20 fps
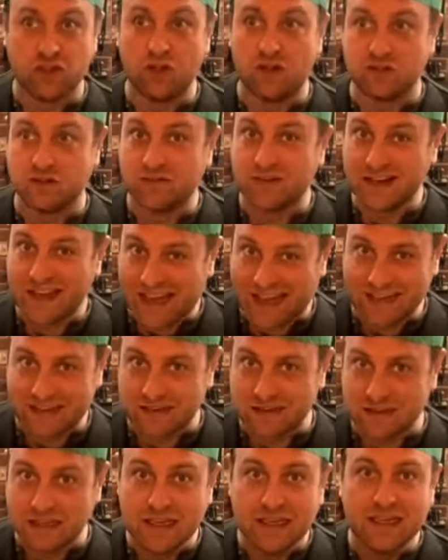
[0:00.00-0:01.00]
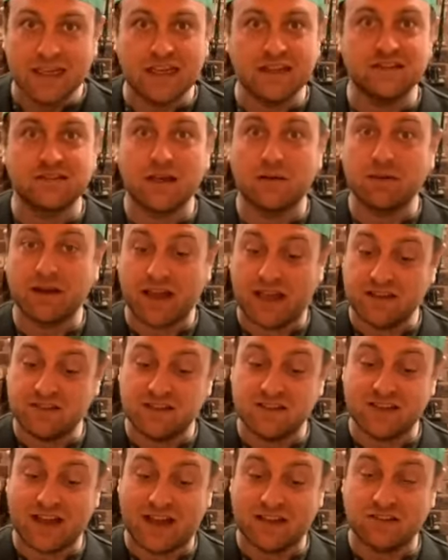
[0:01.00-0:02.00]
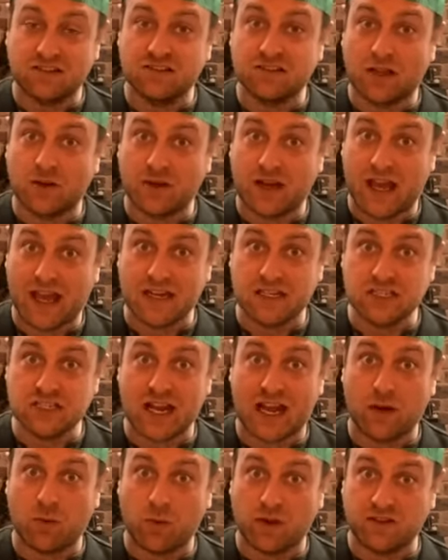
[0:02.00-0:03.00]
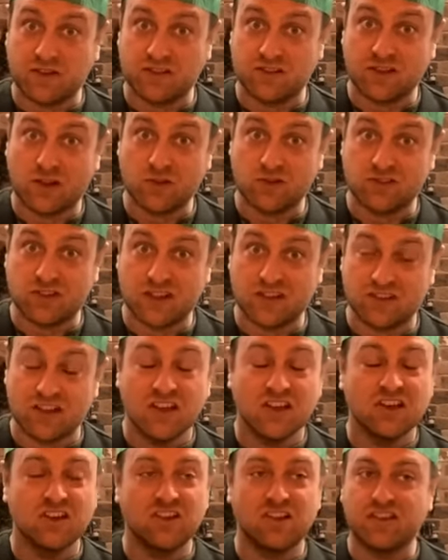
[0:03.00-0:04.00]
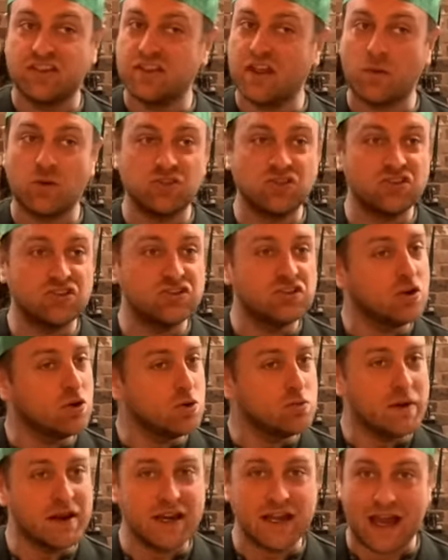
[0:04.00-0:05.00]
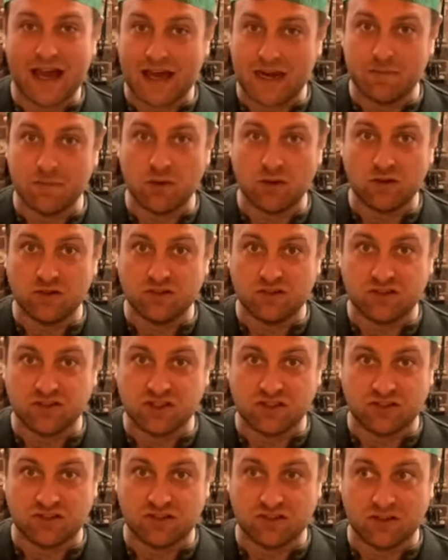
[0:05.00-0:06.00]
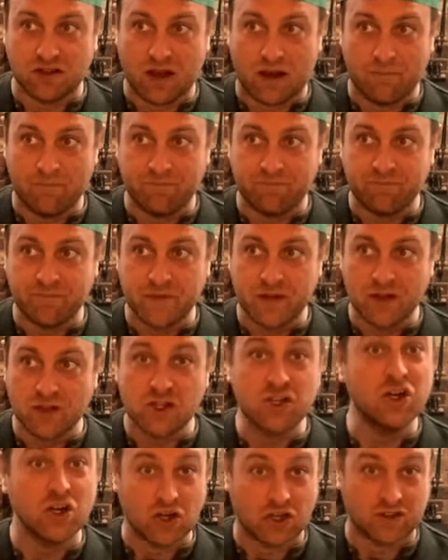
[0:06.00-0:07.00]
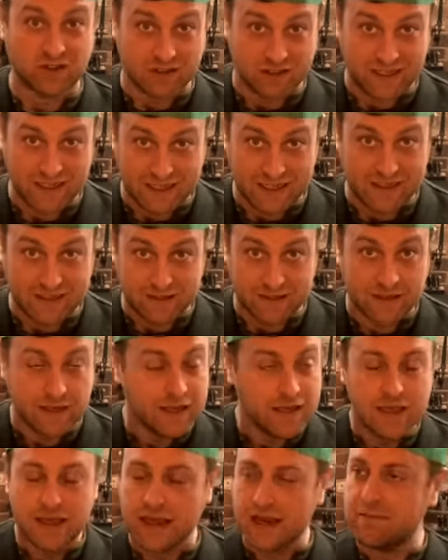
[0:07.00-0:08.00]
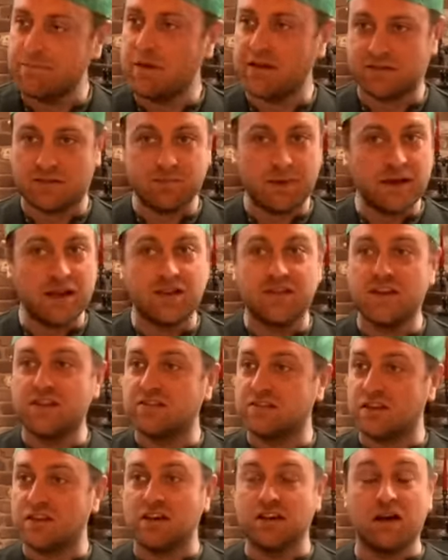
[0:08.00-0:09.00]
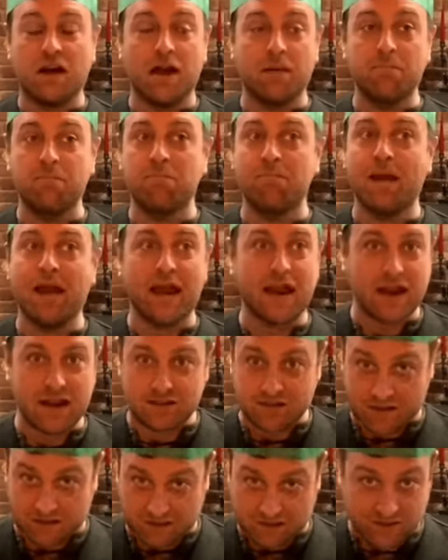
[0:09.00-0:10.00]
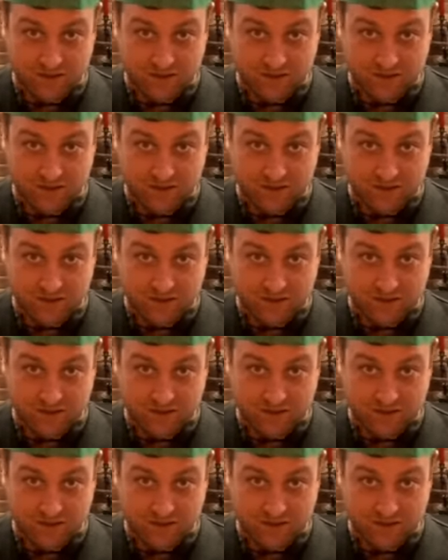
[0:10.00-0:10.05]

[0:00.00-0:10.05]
lots of cattle. In some cases, at Stonehenge, at winter solstice, there were so many animals just cooked and eaten. It must have been this amazing